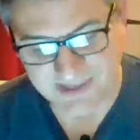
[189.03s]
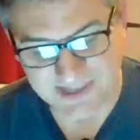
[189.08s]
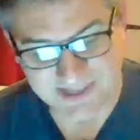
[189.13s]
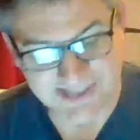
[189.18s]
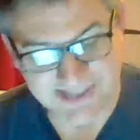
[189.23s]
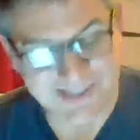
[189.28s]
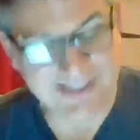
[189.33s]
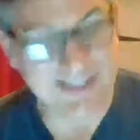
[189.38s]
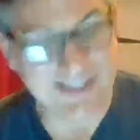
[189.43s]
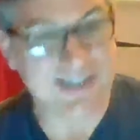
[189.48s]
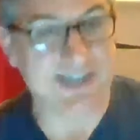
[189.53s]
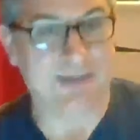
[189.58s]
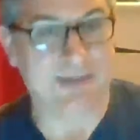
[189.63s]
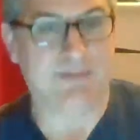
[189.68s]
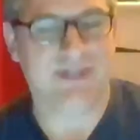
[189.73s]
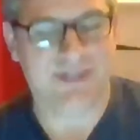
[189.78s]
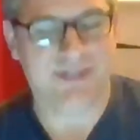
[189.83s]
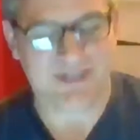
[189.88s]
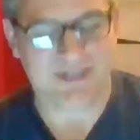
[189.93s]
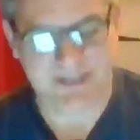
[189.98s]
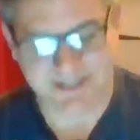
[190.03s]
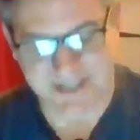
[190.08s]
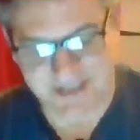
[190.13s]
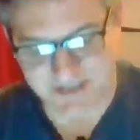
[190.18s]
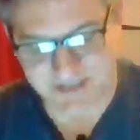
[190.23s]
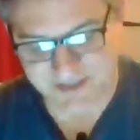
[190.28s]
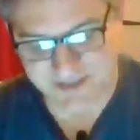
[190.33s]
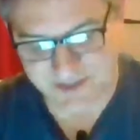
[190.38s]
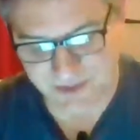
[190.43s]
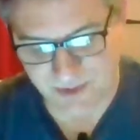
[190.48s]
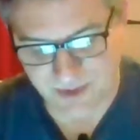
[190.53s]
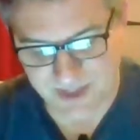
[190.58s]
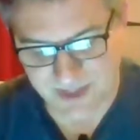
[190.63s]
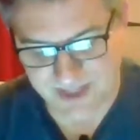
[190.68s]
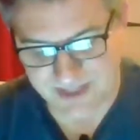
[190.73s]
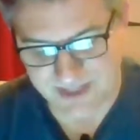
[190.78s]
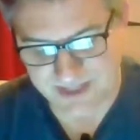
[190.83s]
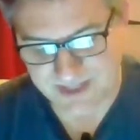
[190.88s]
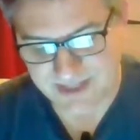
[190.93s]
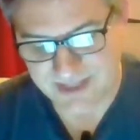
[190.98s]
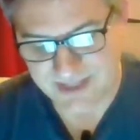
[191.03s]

"A cup," Stella snorted.